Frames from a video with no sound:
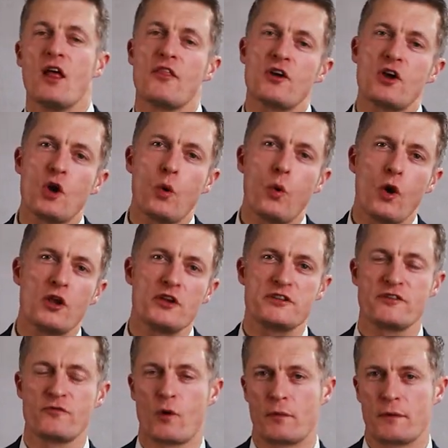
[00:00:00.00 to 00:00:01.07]
the
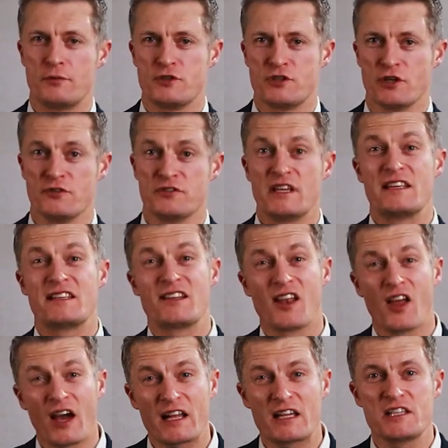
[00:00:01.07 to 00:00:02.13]
quality of what we produce is
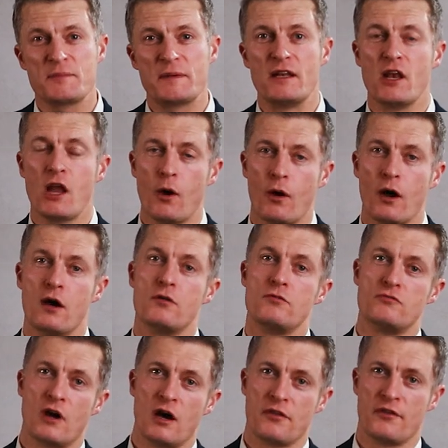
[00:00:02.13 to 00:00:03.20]
likely to be lower
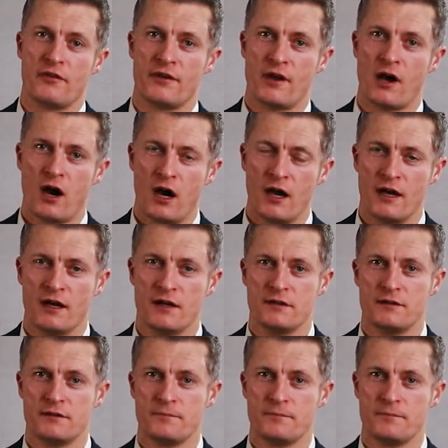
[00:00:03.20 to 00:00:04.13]
rather than higher.